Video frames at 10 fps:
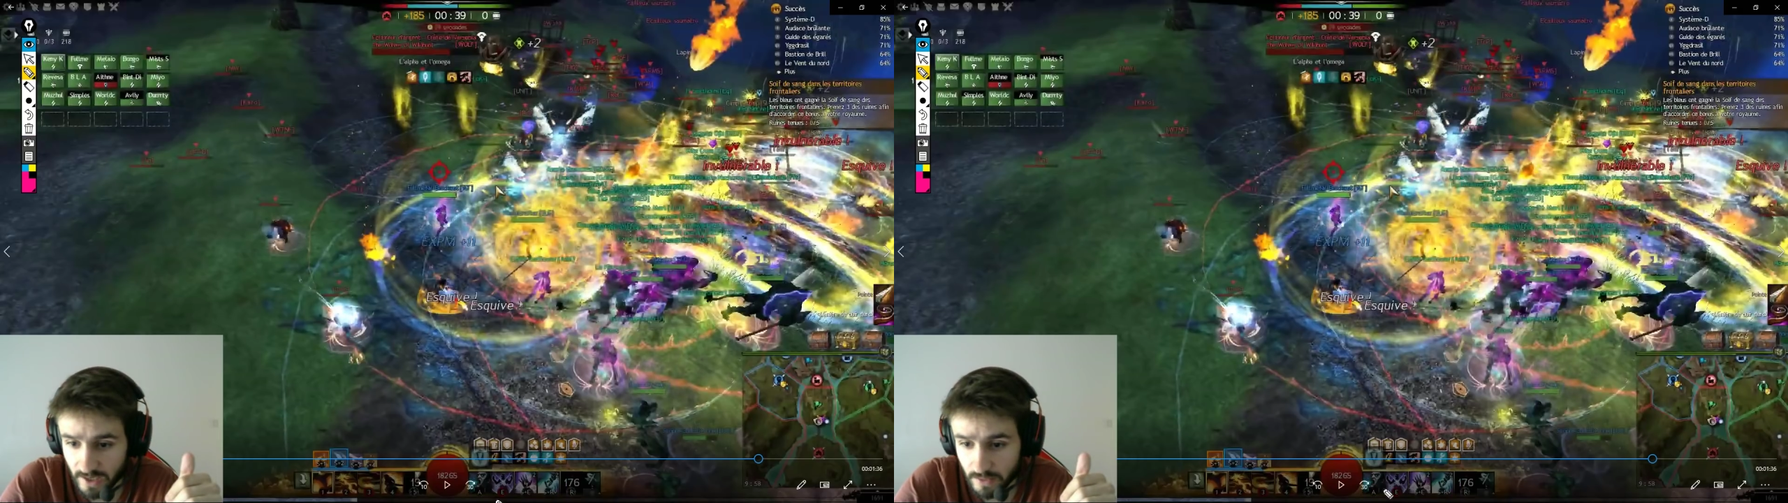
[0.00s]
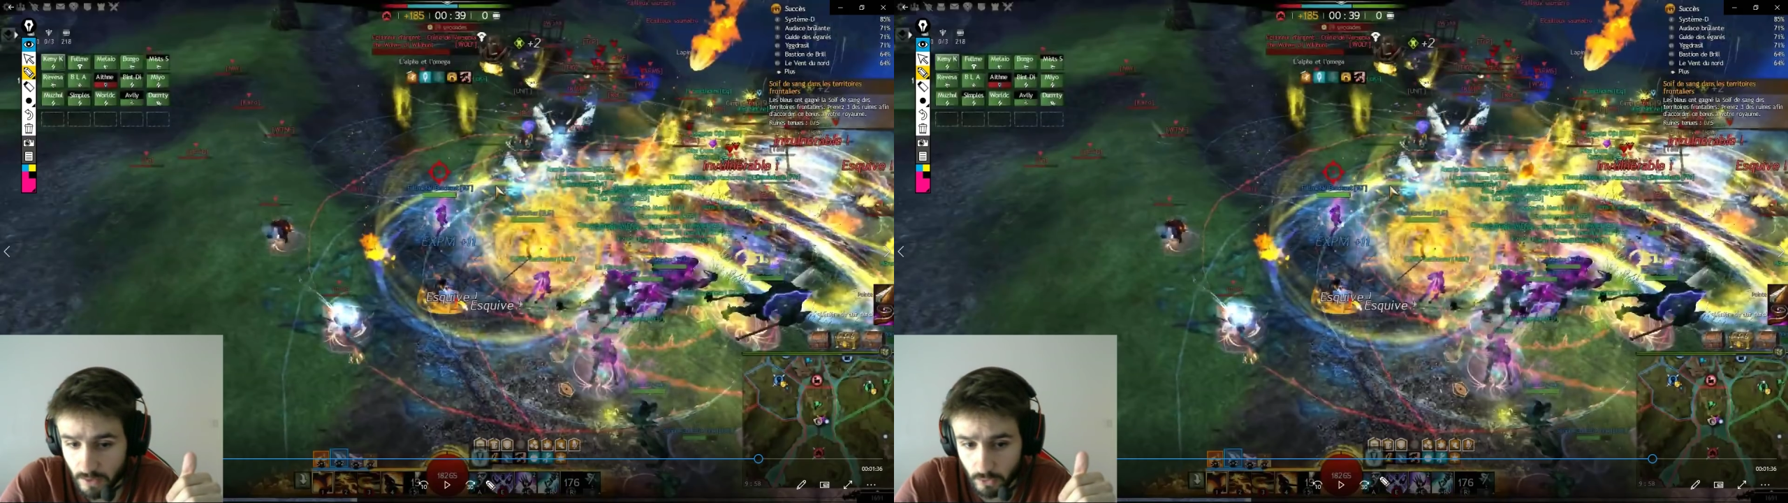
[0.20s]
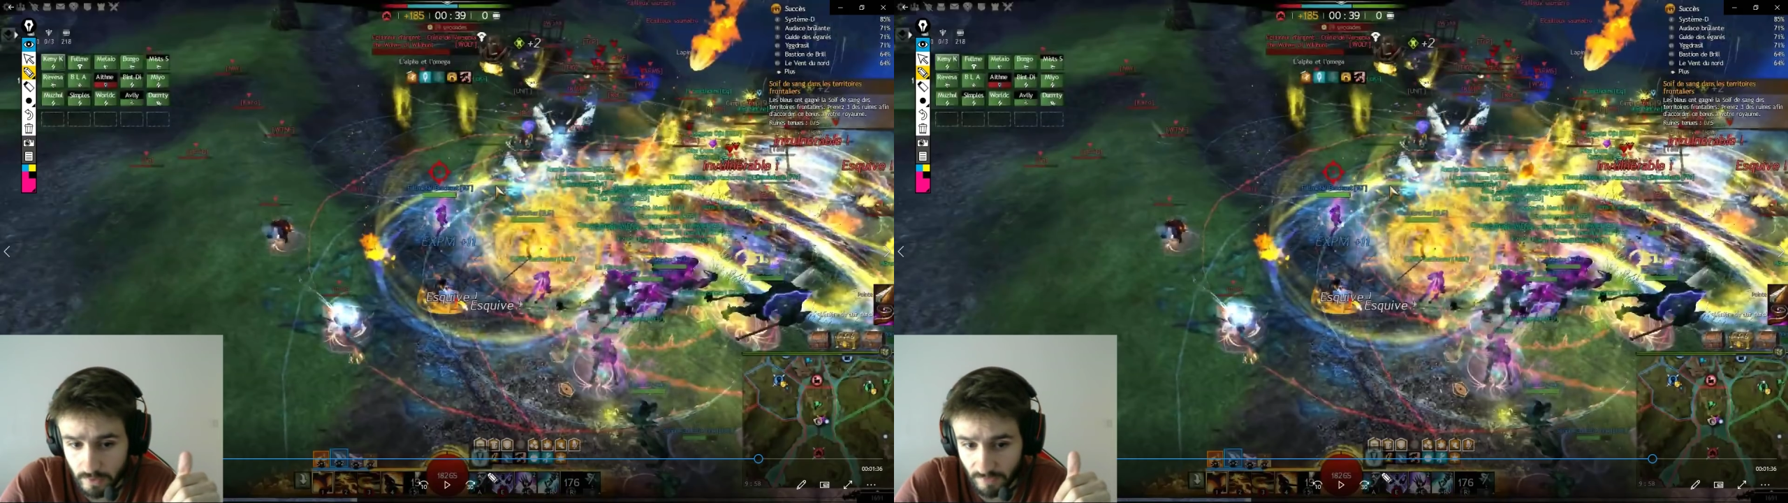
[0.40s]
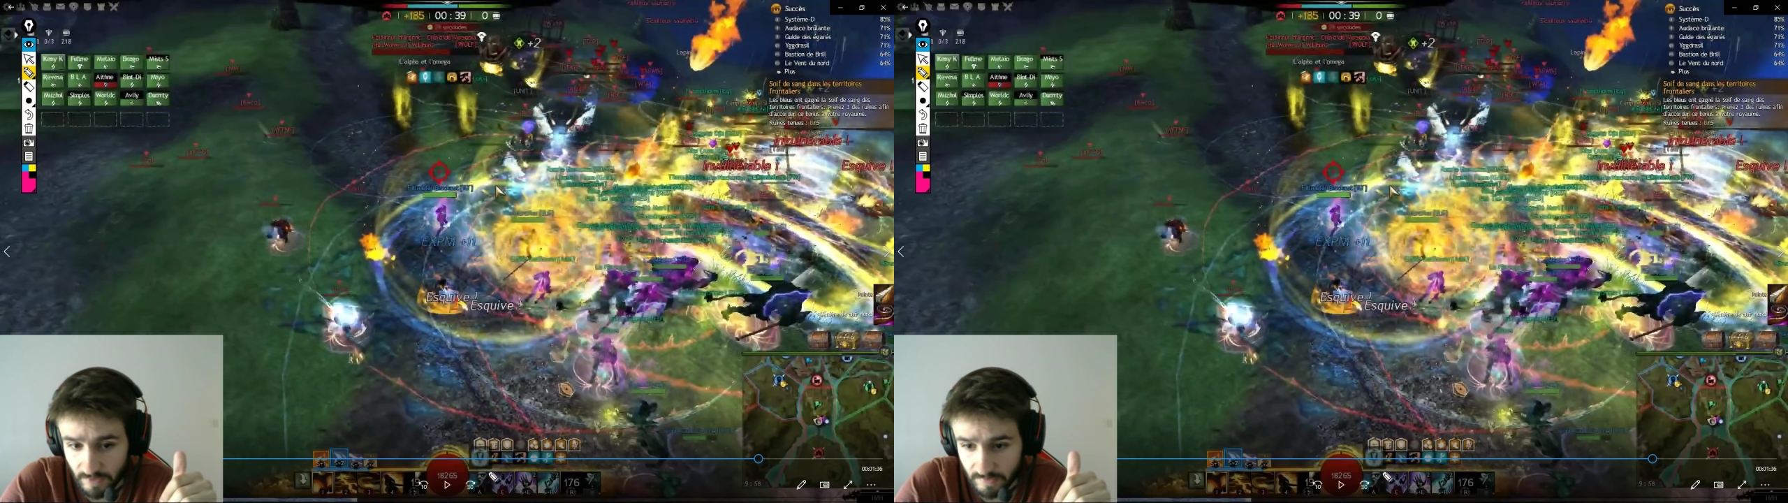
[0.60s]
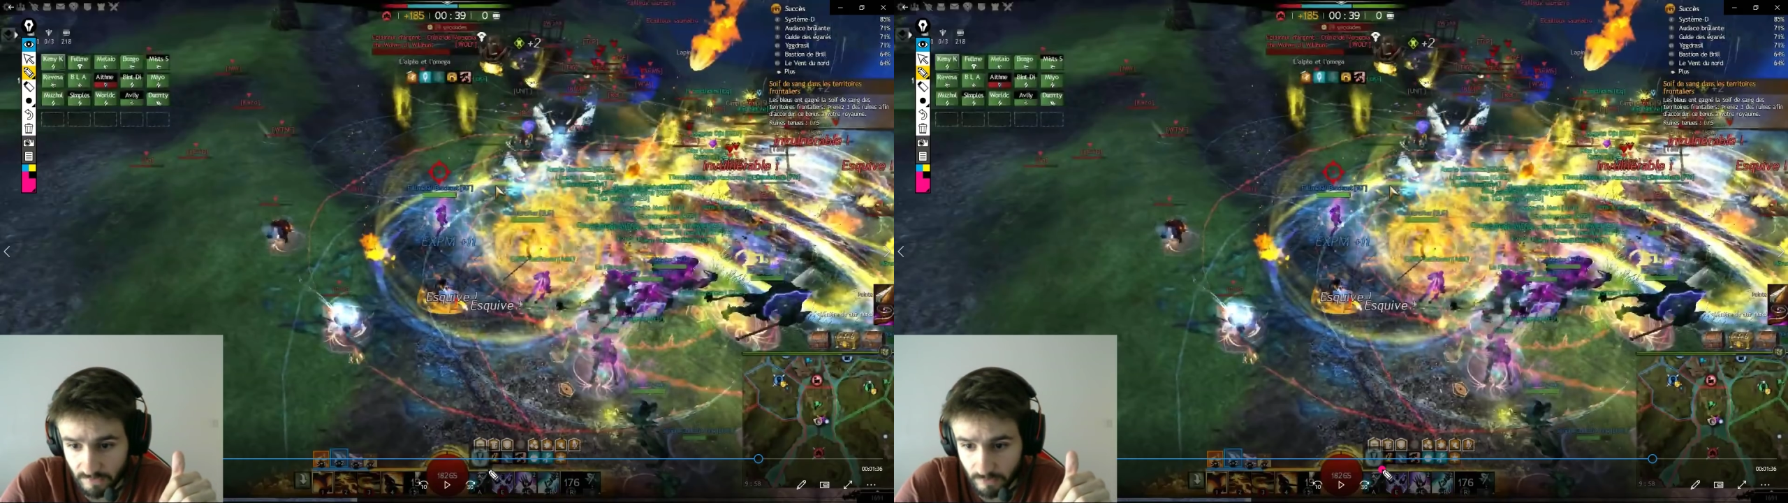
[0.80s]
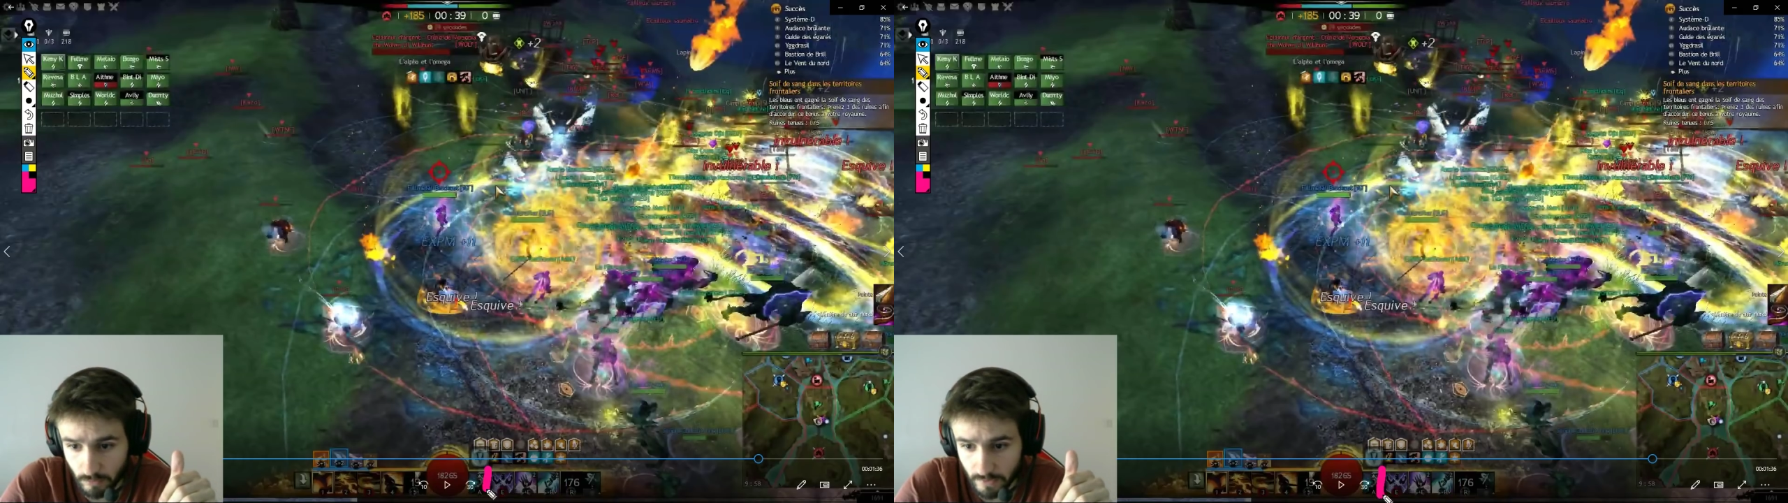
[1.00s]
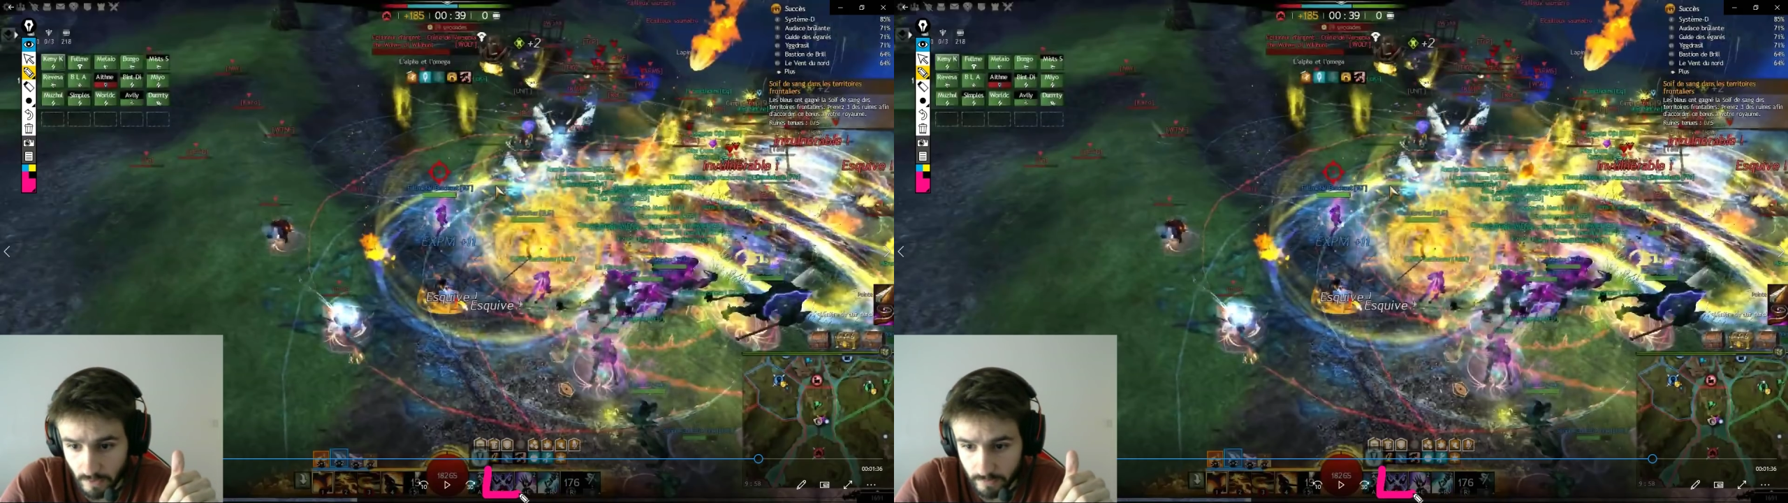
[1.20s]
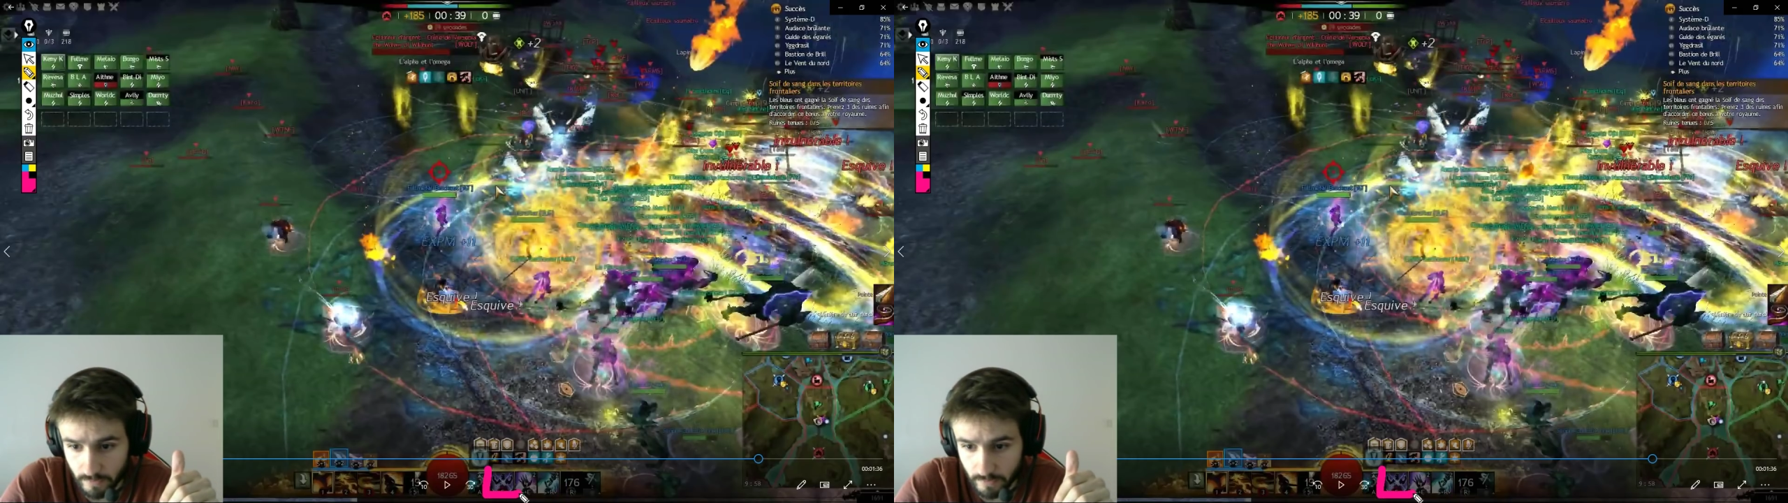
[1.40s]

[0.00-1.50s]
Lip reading: no defensive cooldown,